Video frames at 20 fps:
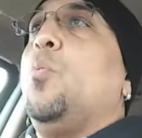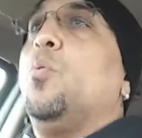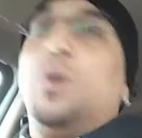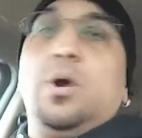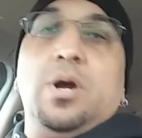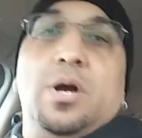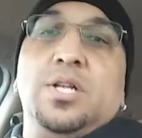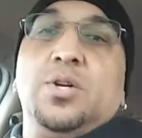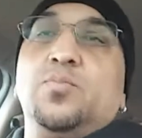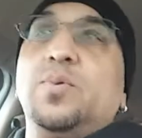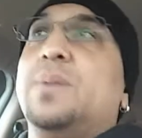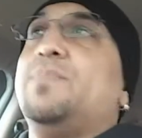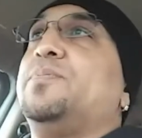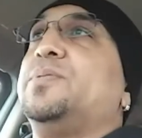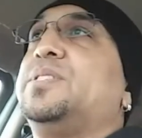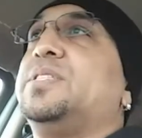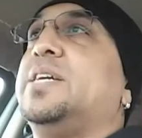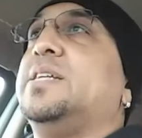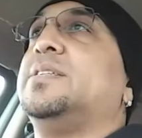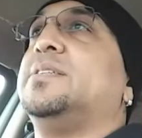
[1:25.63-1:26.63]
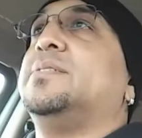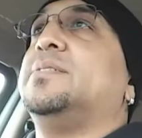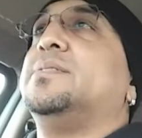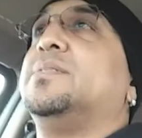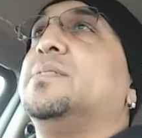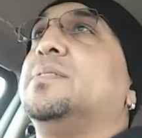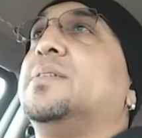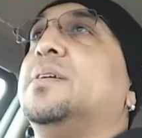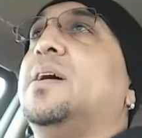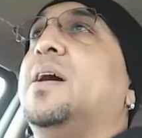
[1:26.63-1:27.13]
We're
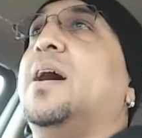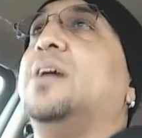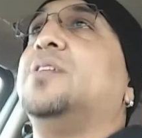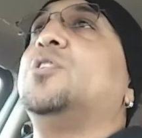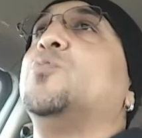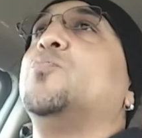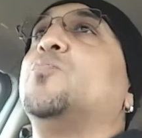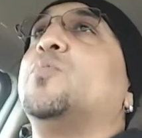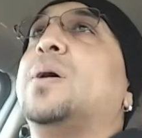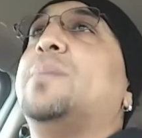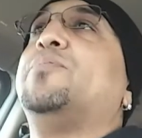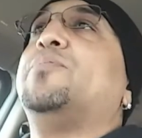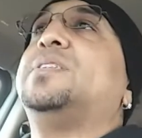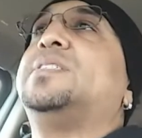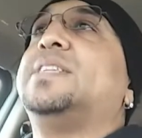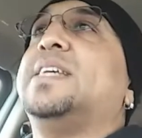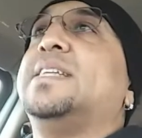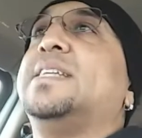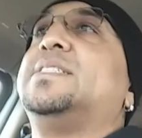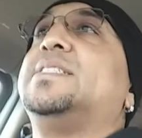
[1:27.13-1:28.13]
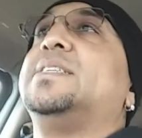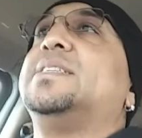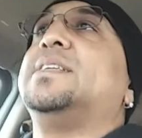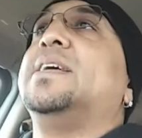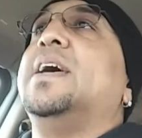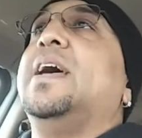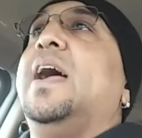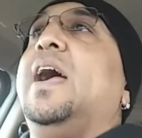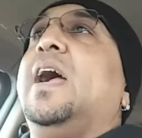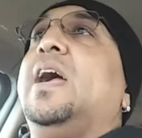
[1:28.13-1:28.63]
underrepresented